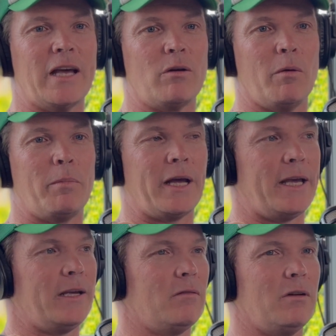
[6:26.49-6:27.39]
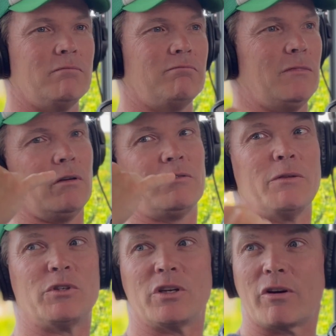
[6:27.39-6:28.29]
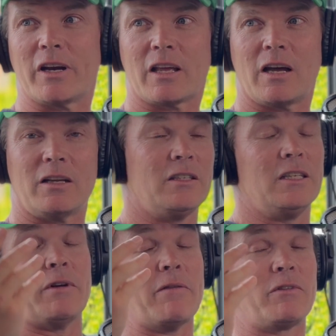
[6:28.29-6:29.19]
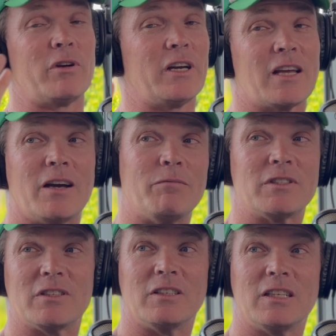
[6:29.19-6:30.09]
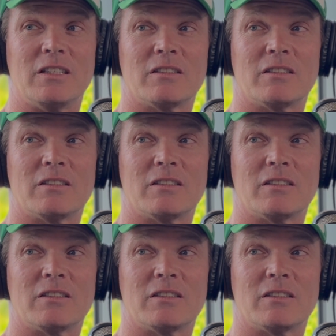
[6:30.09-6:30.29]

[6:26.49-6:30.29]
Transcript: How do I pay? And I went, give us your credit card. Didn't even have credit card facilities.